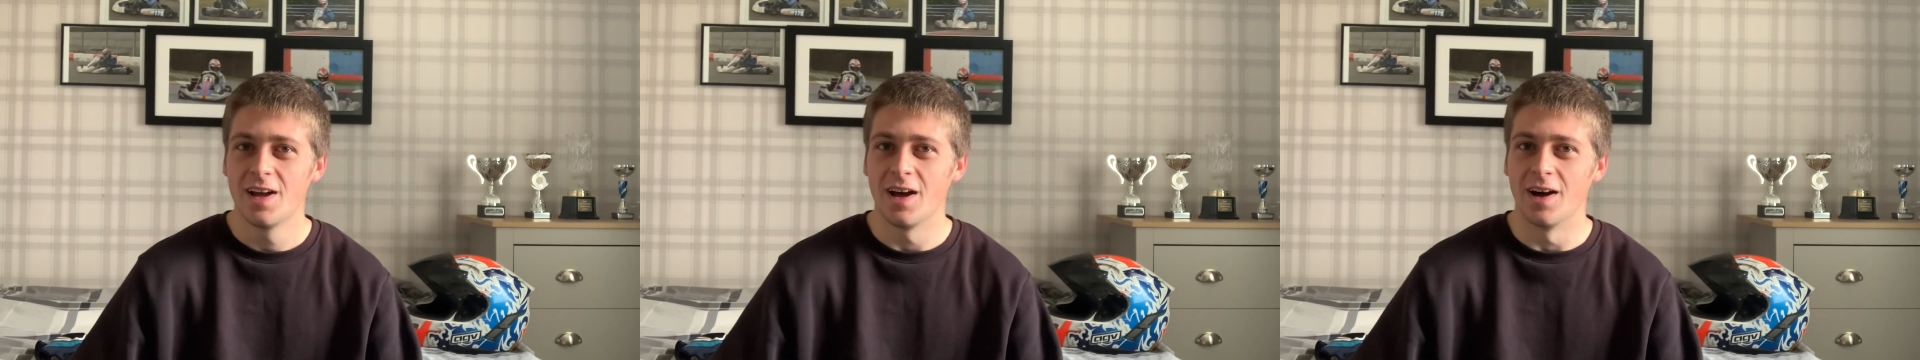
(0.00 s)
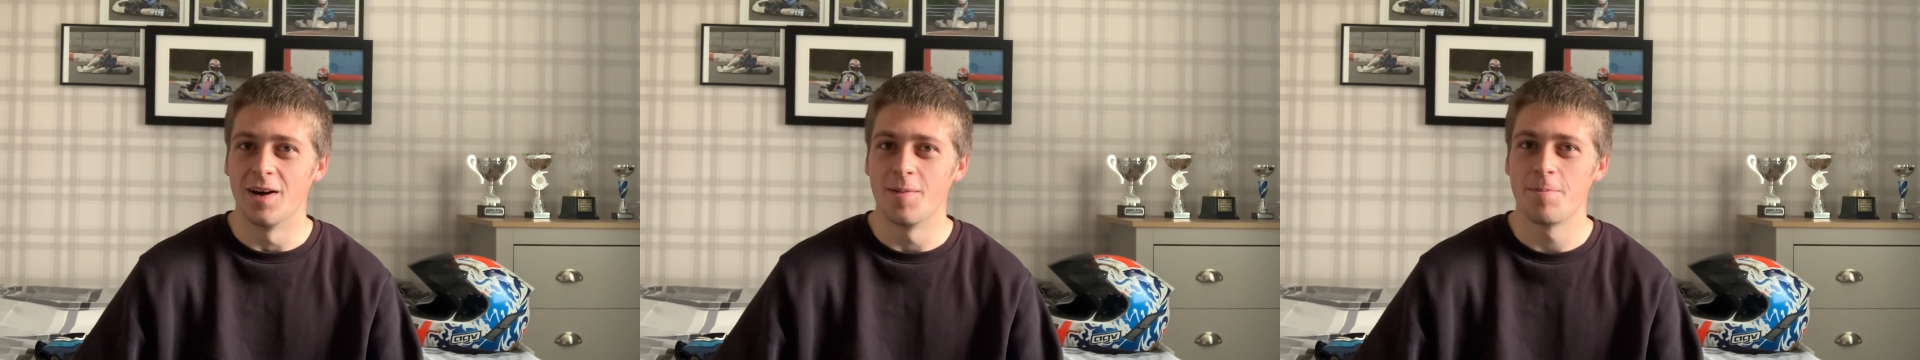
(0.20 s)

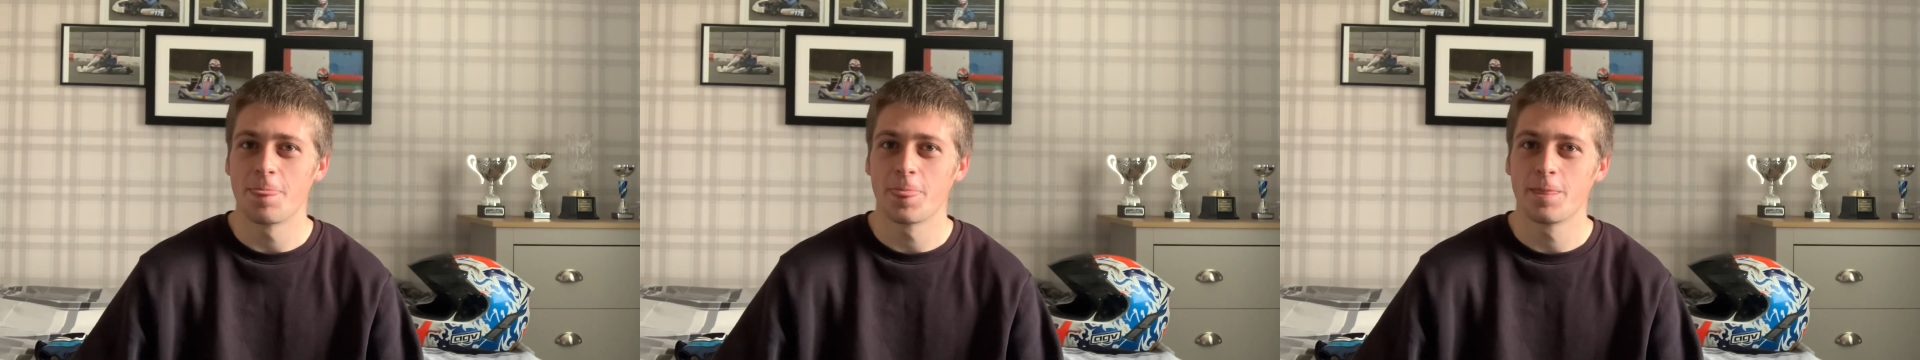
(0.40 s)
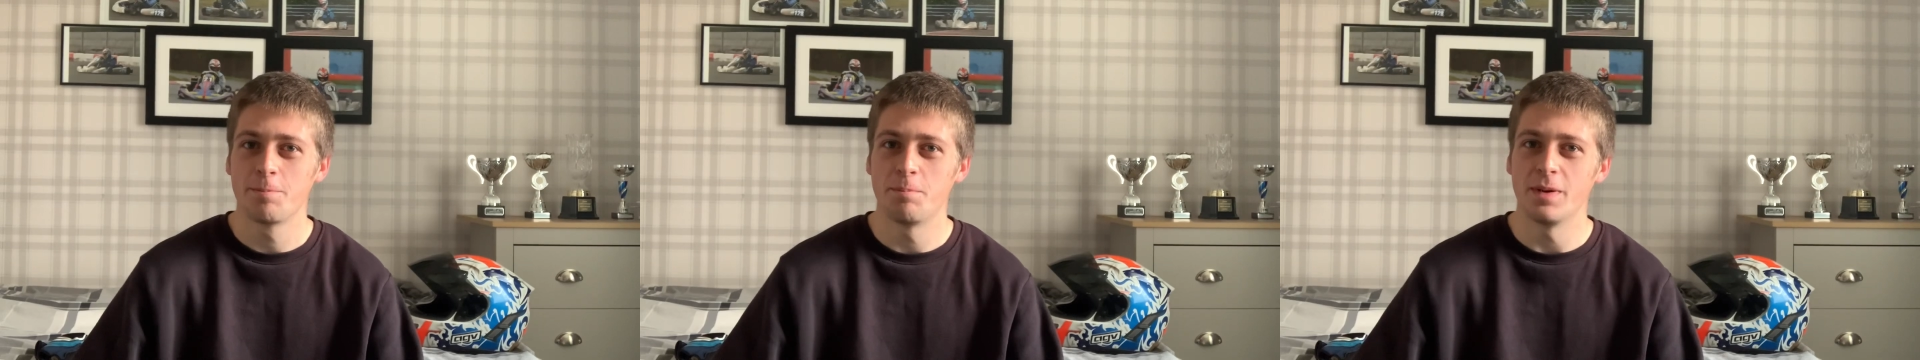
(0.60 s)

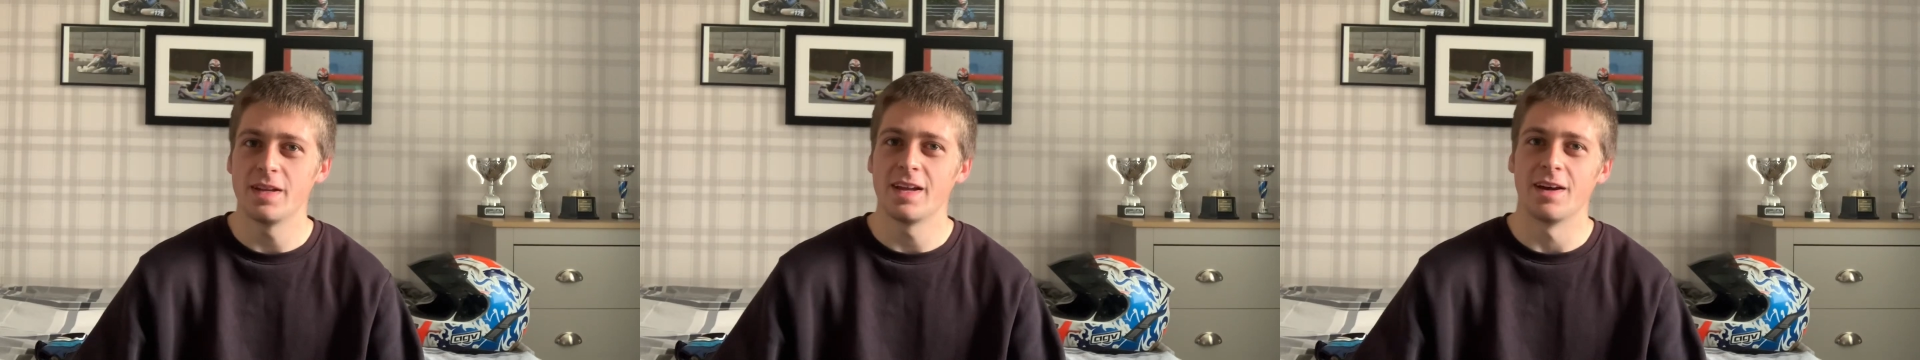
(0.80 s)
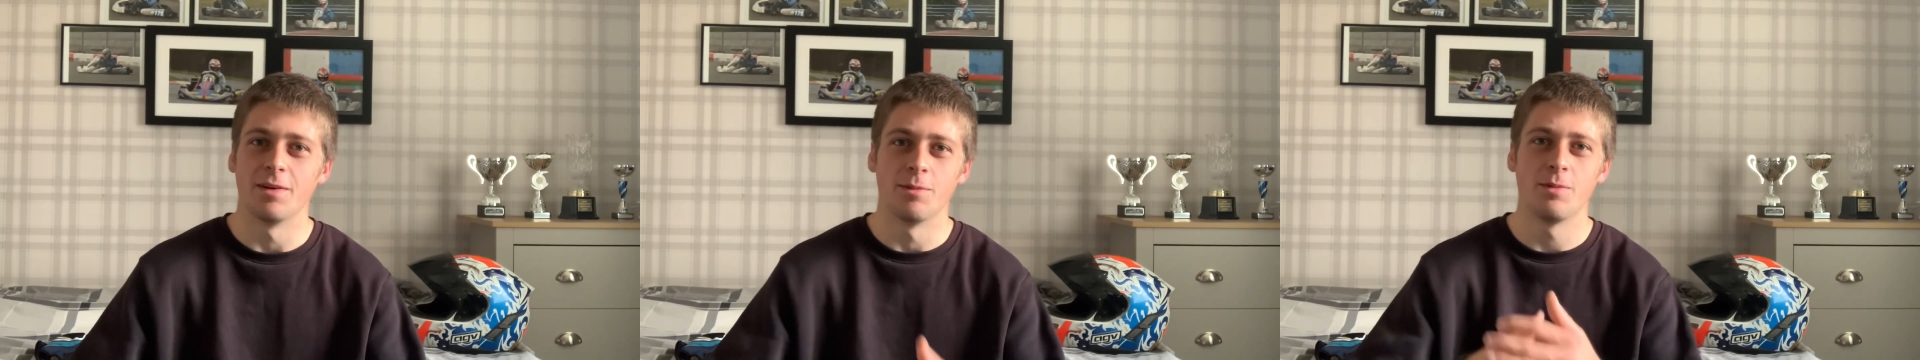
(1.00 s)
But
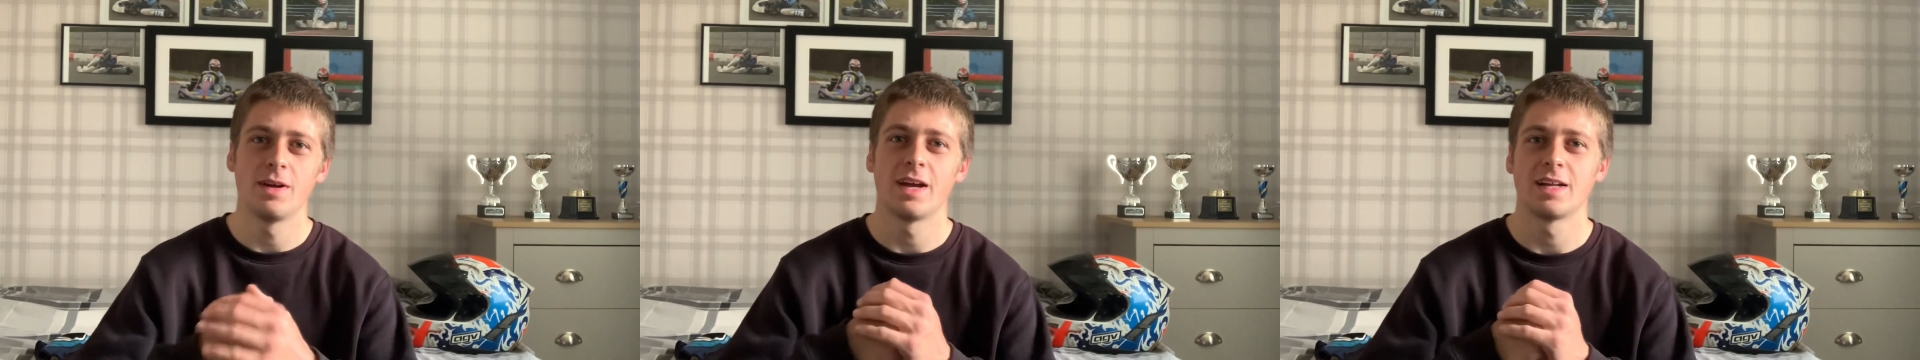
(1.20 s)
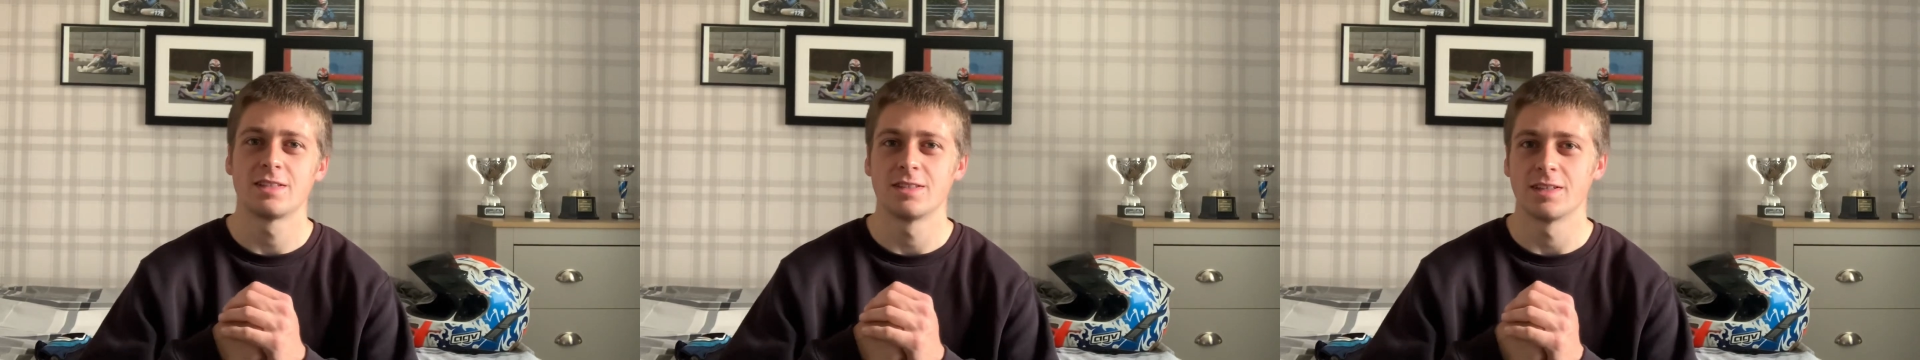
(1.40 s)
yeah, we
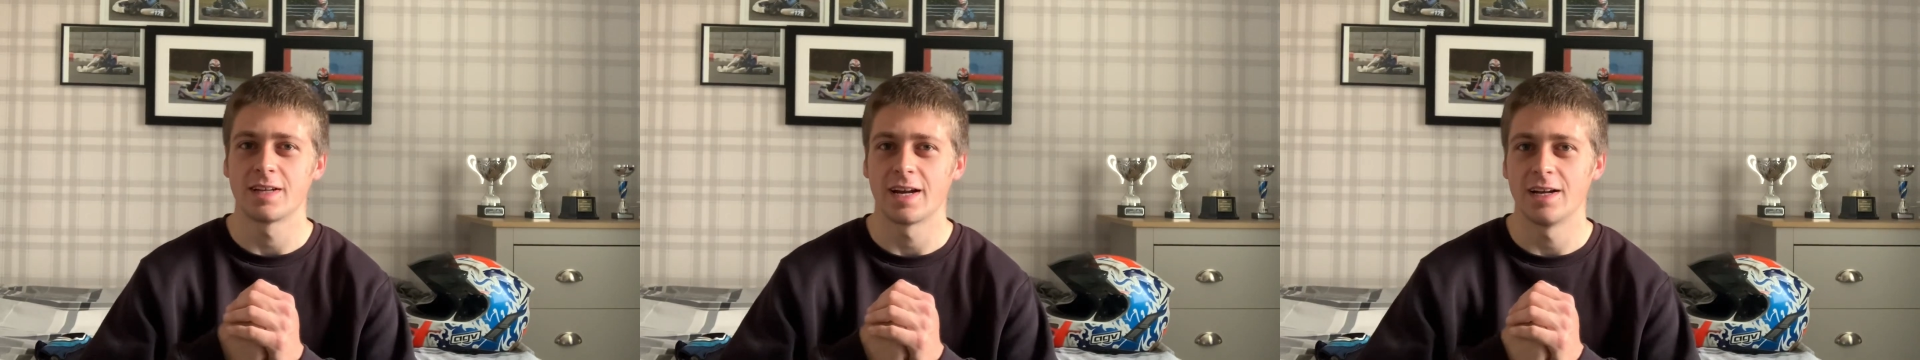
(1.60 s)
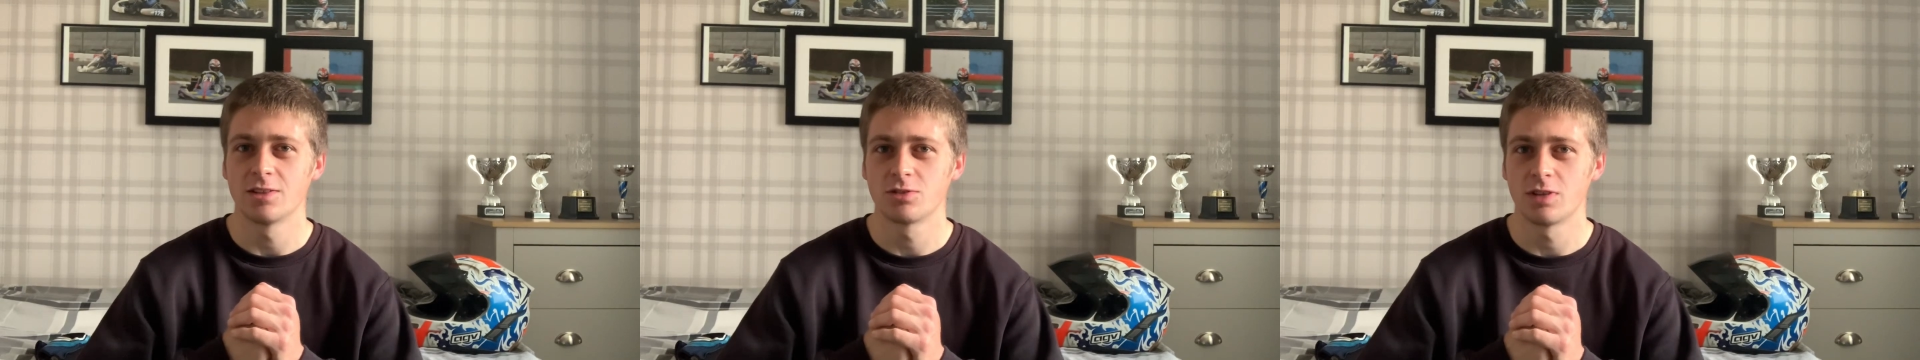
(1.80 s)
had to
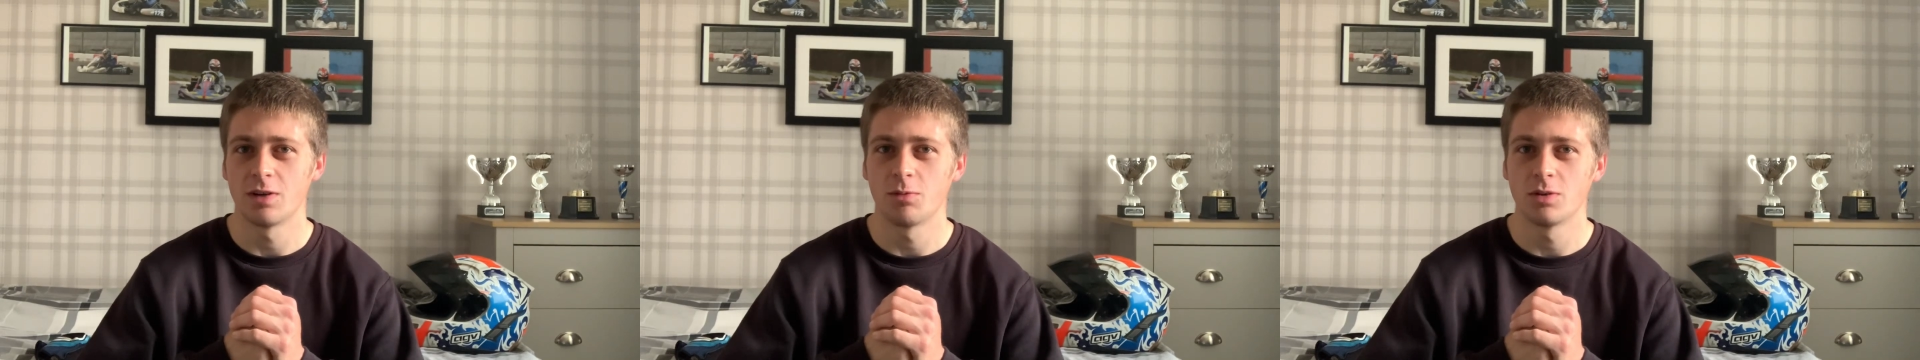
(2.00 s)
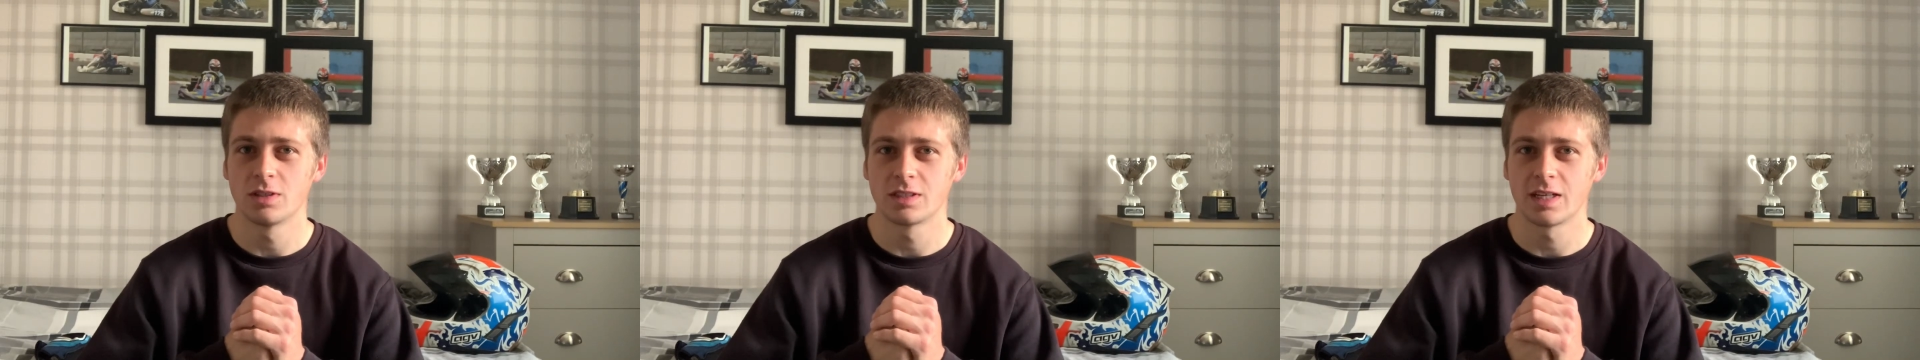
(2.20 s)
cancel that
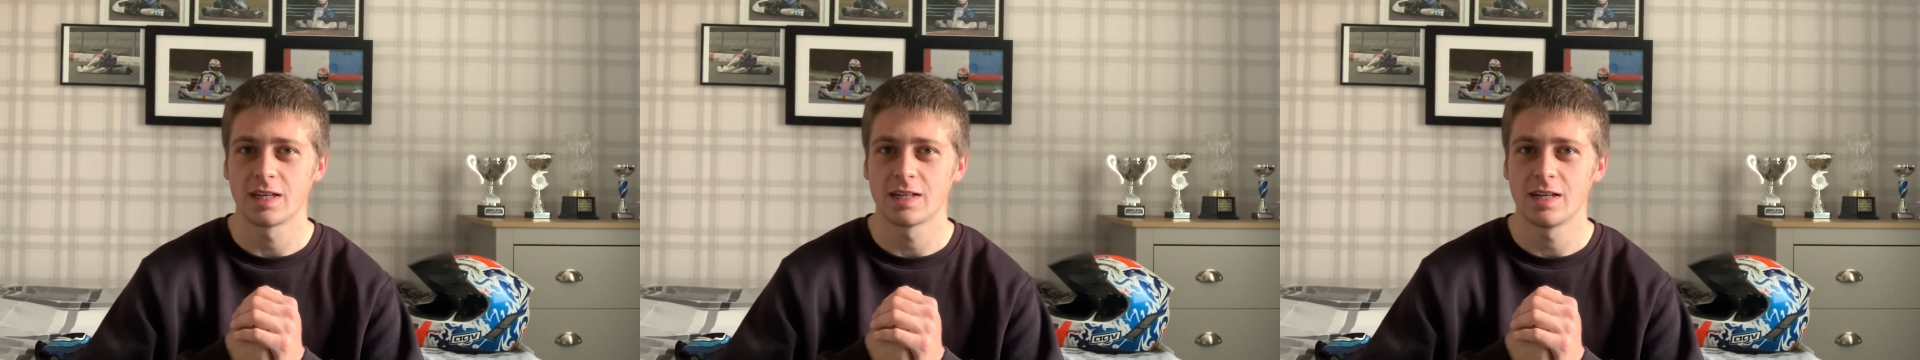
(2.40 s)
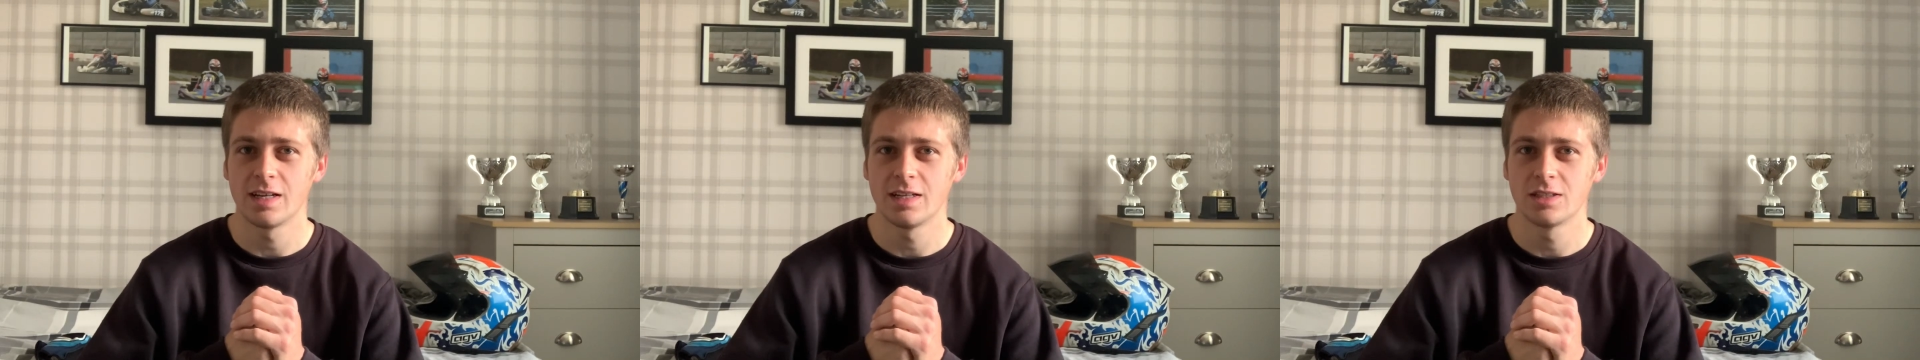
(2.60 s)
one
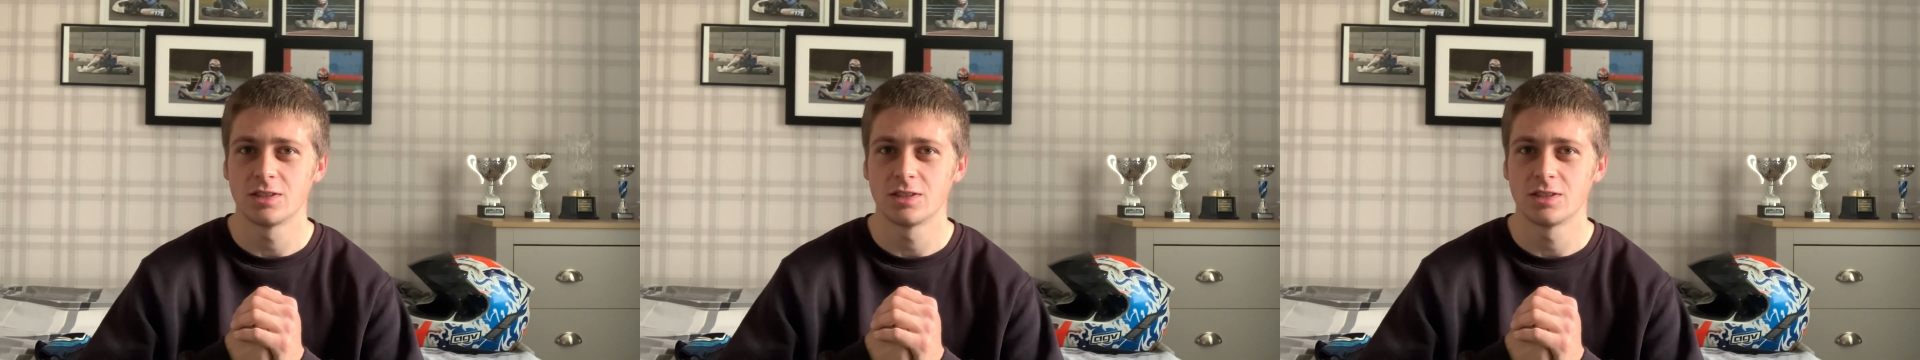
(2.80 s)
sadly,